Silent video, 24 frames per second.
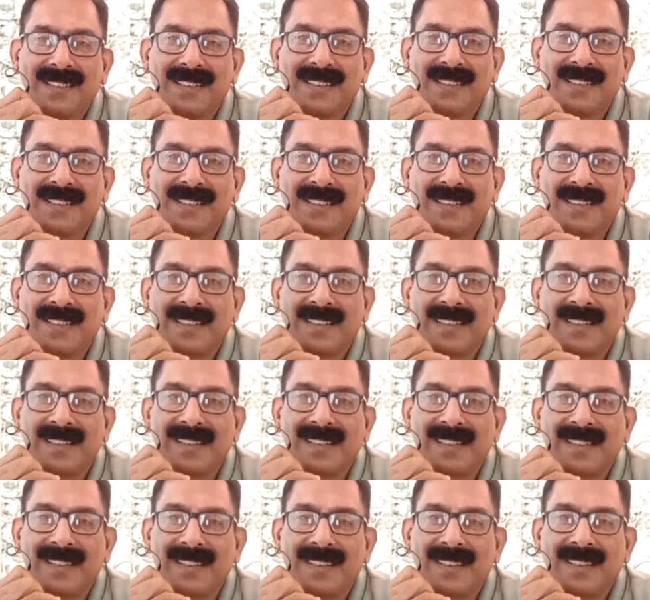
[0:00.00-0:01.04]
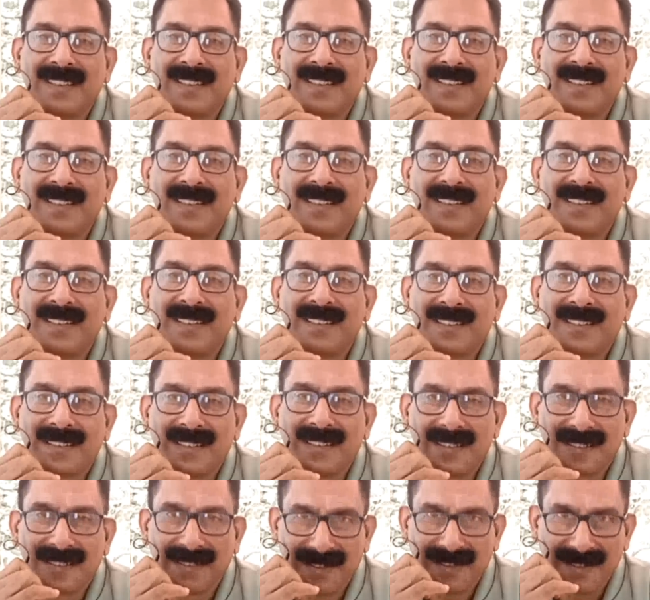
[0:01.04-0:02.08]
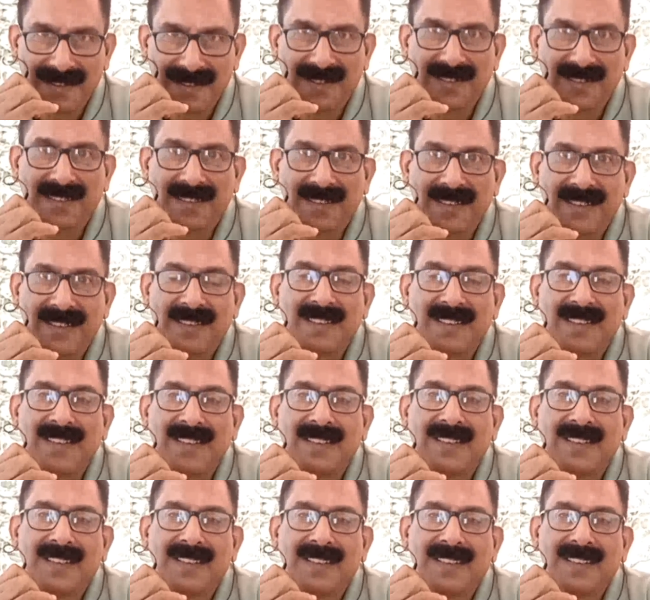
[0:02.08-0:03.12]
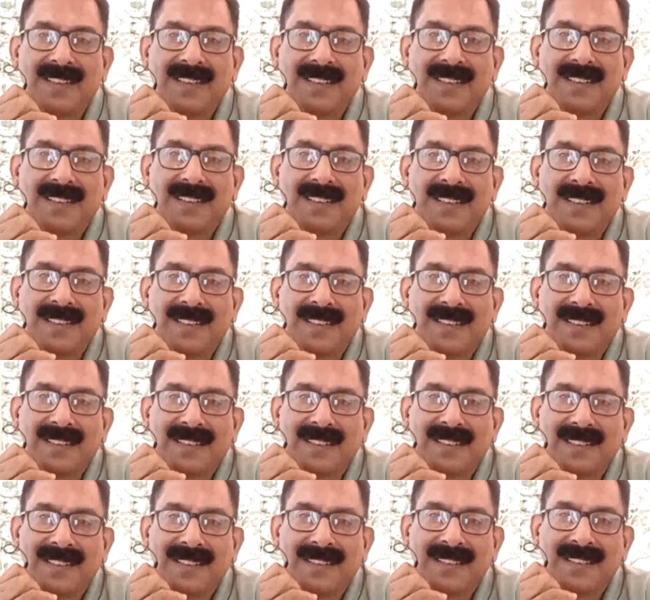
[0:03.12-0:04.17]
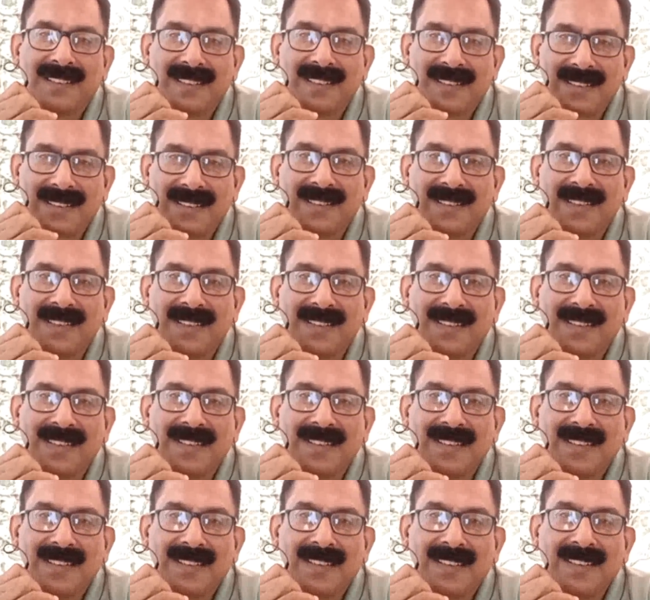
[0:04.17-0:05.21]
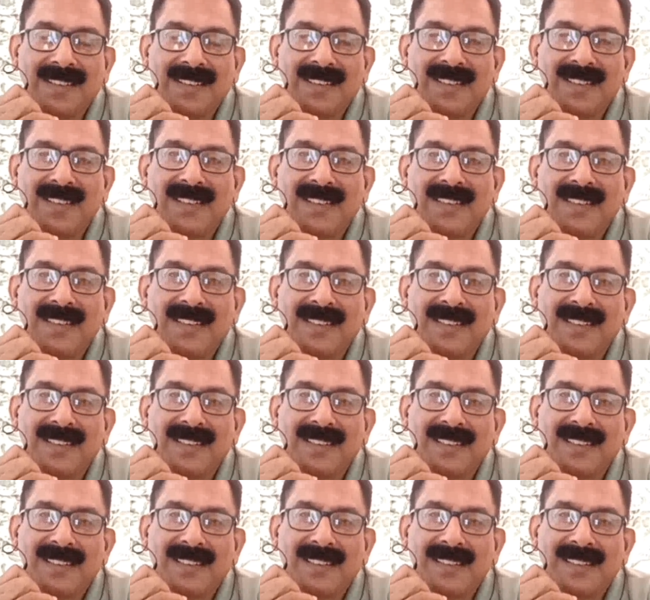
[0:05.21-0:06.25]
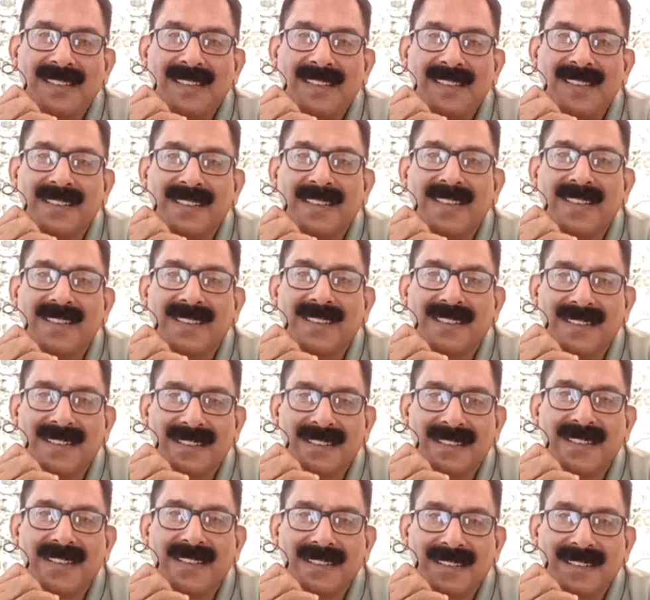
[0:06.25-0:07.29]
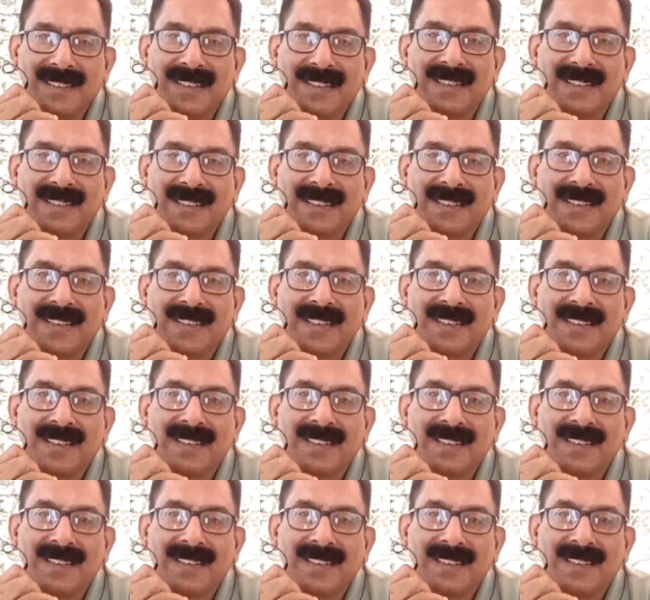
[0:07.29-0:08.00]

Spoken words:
(silent)